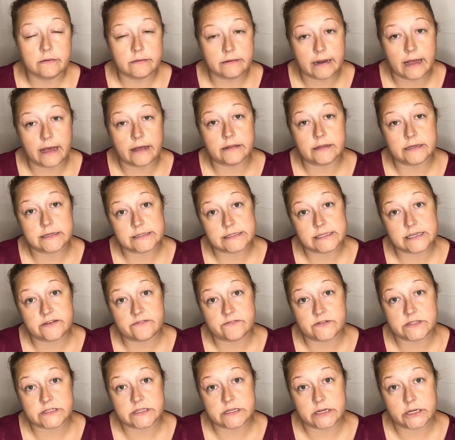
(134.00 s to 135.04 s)
Now let's see
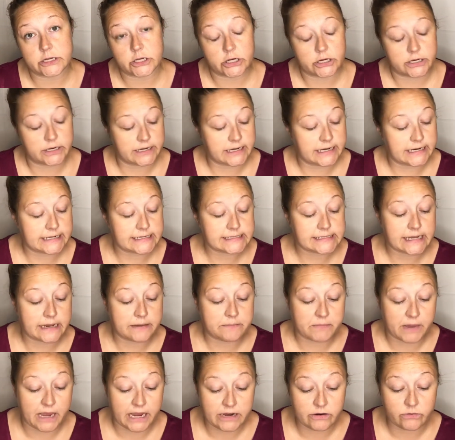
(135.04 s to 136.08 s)
if it's any good. It is a
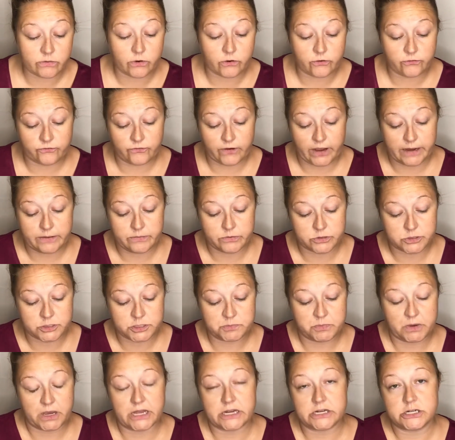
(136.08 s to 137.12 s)
microfiber
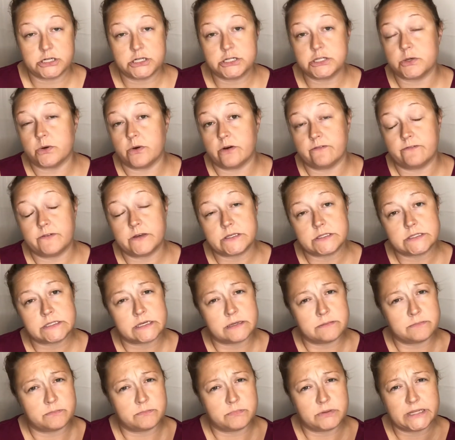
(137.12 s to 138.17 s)
sponge, so it feels
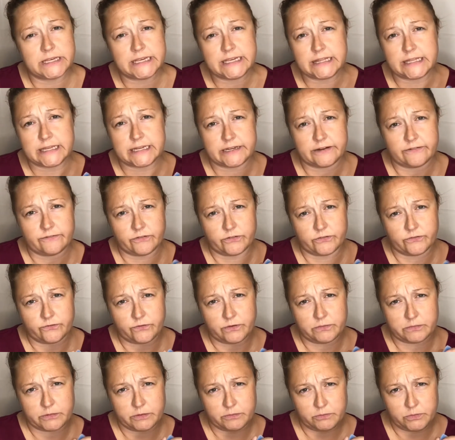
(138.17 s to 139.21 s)
completely different
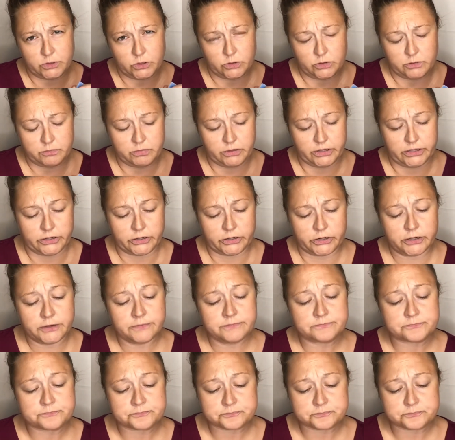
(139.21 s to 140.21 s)
from the Beauty Blender.